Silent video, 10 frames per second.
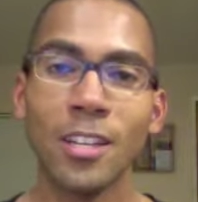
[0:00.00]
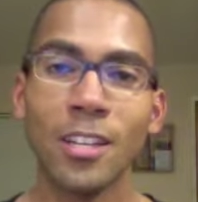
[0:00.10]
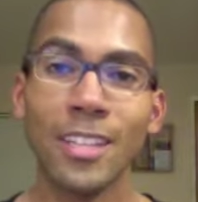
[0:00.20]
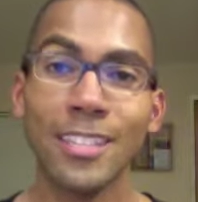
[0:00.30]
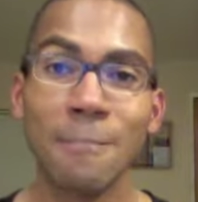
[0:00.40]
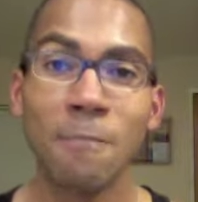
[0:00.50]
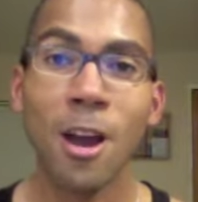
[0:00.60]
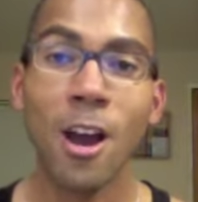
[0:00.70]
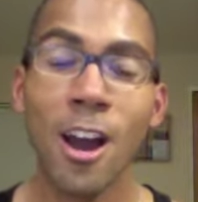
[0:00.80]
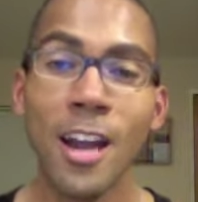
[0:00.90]
that's in my
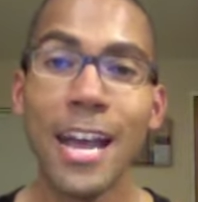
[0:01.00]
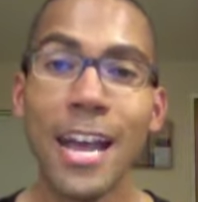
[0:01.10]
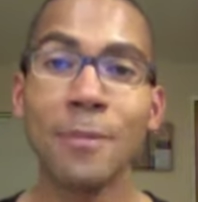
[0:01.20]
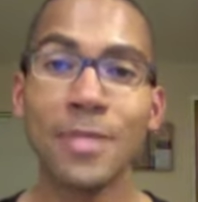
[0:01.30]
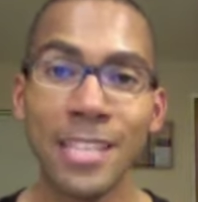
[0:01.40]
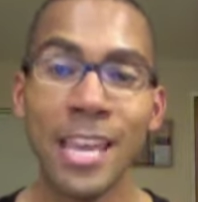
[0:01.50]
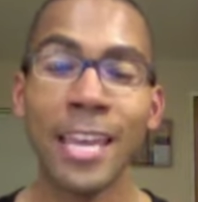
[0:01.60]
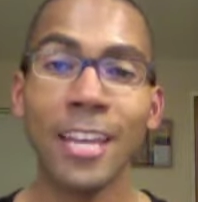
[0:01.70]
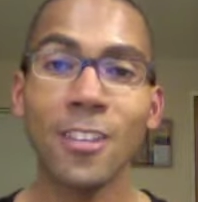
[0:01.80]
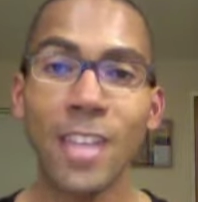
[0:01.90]
heart, I'm saying
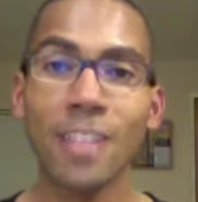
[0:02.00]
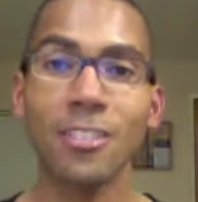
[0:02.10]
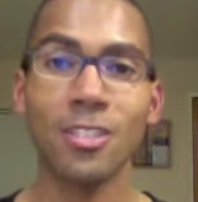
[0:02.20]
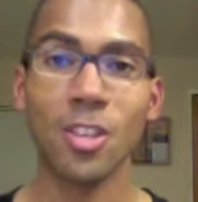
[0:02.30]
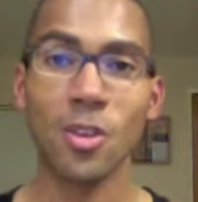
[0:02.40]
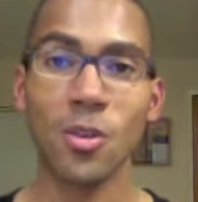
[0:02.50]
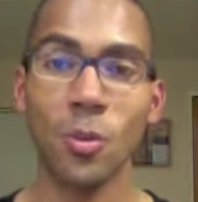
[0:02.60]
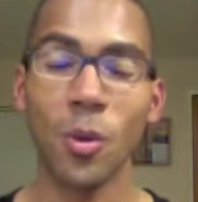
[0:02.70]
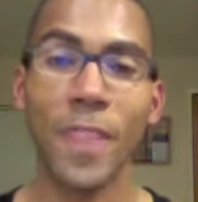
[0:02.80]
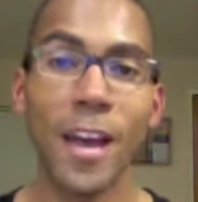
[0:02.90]
yes to
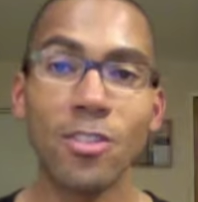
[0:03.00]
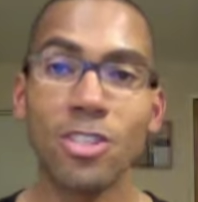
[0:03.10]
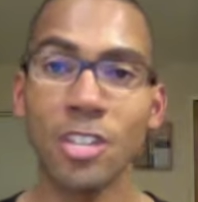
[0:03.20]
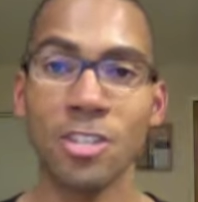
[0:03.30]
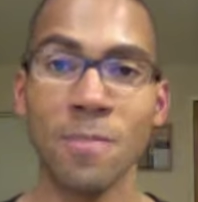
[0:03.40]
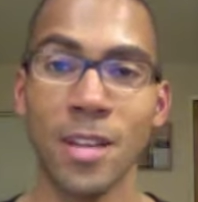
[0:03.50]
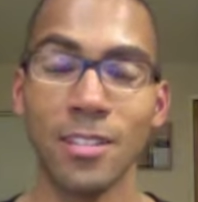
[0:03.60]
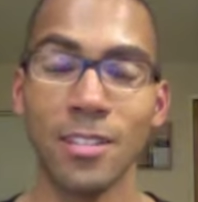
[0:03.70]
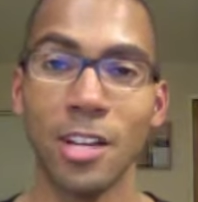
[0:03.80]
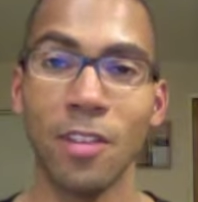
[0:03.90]
without judging
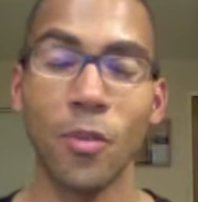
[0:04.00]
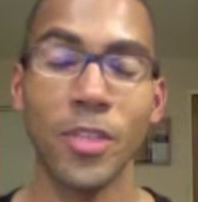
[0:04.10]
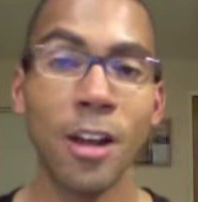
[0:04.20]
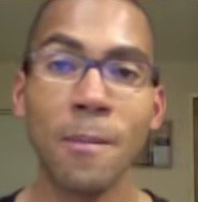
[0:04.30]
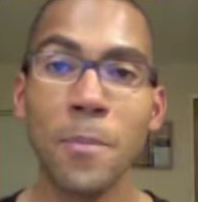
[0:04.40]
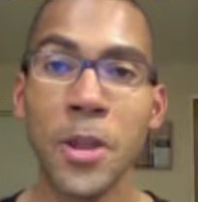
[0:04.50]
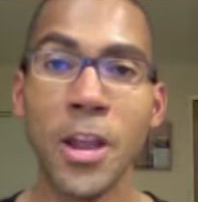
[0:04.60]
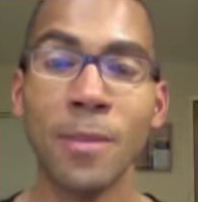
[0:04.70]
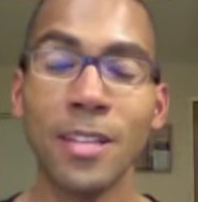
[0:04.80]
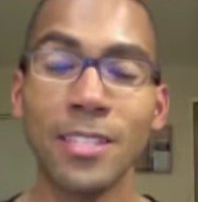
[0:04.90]
myself, without
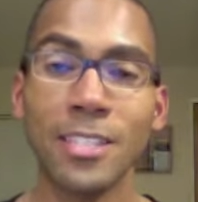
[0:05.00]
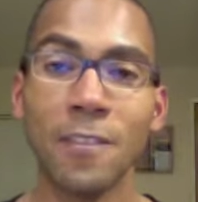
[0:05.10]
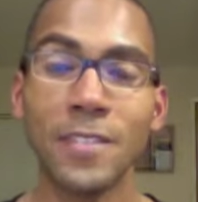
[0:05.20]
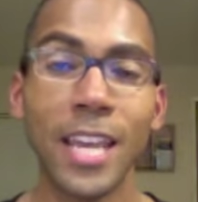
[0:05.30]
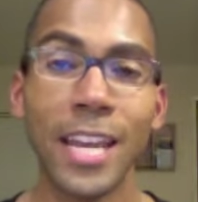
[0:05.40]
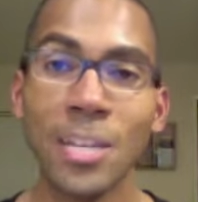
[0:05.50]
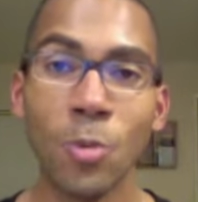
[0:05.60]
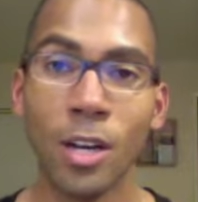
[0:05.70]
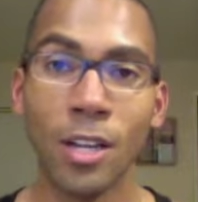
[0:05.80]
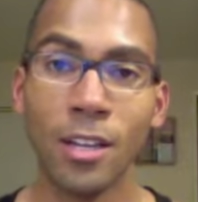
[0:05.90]
comparing myself to
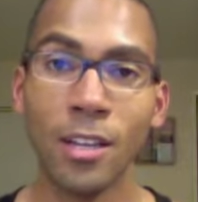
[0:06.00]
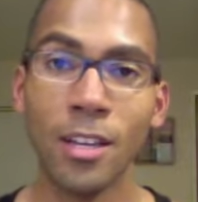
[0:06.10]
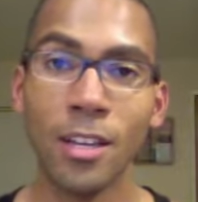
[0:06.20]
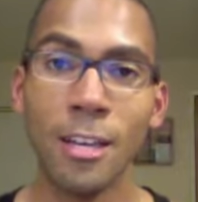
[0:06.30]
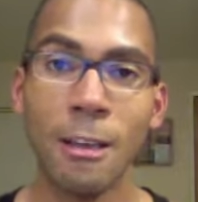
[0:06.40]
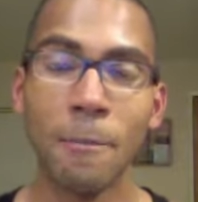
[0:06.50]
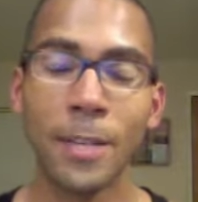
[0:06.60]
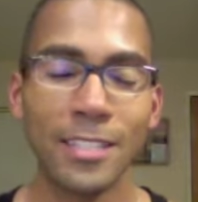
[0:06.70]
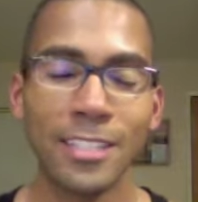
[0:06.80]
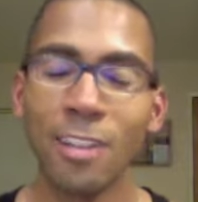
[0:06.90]
anyone.
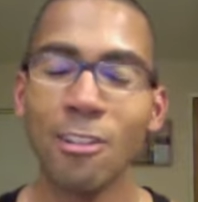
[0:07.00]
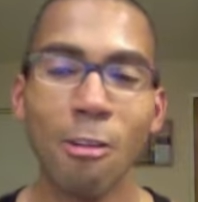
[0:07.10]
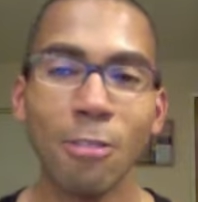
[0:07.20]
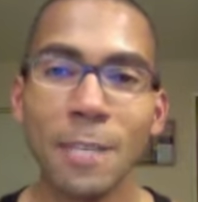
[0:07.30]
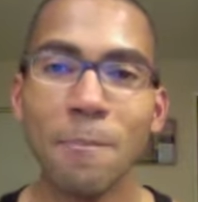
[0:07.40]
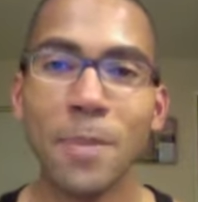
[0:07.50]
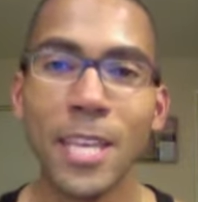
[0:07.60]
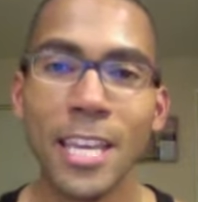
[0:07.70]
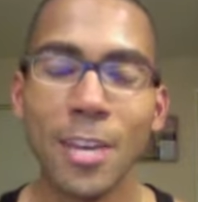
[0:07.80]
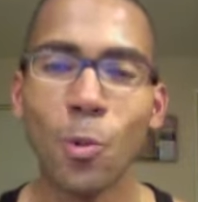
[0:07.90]
Because there can only
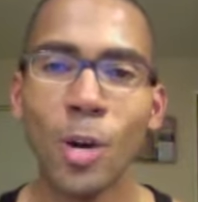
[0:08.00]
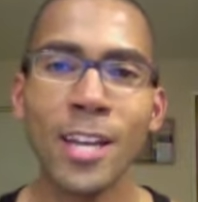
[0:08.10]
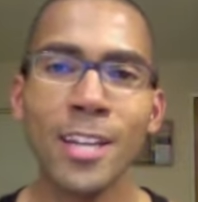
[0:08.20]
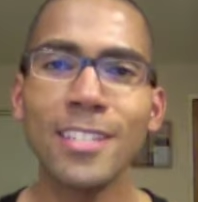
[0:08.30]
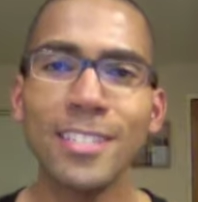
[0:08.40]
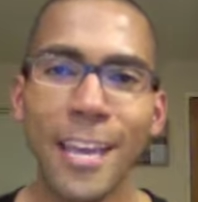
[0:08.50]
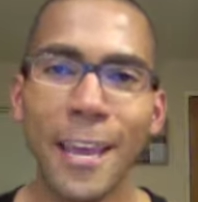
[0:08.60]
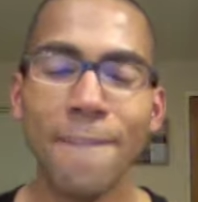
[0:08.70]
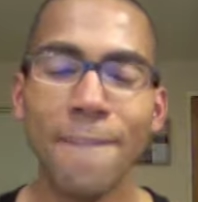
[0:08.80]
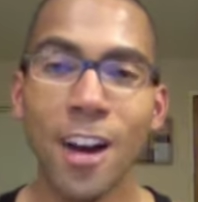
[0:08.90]
be one
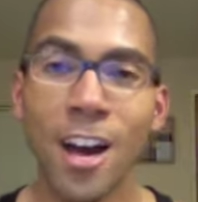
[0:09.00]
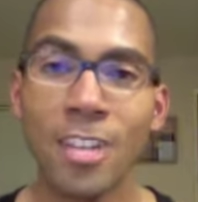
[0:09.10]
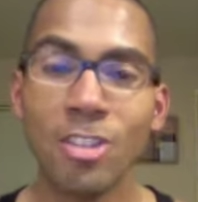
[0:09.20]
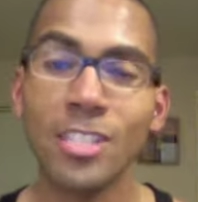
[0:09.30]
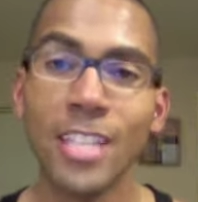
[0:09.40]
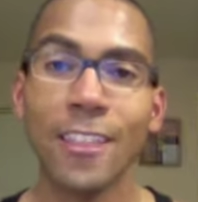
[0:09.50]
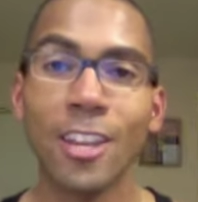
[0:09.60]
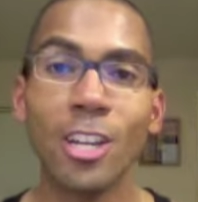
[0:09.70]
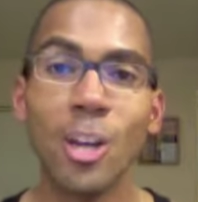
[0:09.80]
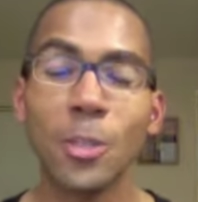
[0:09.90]
Savonn, just like there
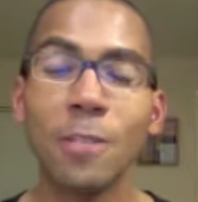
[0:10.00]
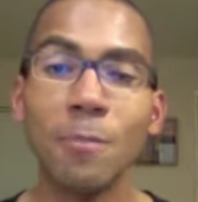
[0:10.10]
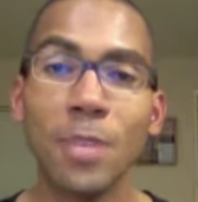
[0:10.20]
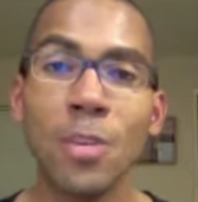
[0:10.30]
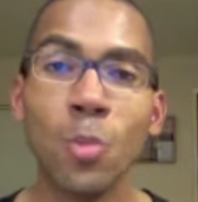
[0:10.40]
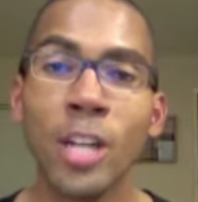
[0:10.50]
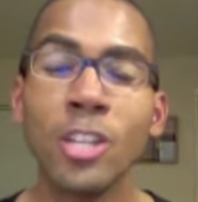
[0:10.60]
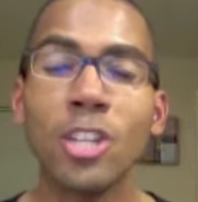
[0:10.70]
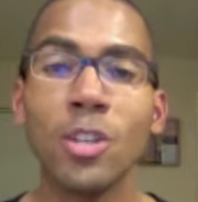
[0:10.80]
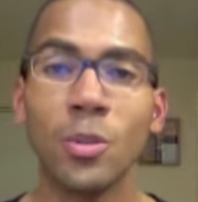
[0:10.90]
can only be one
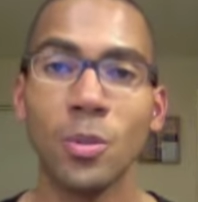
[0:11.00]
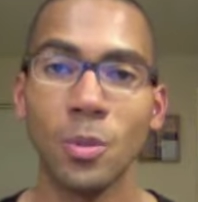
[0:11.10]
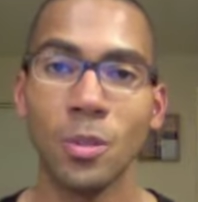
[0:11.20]
you.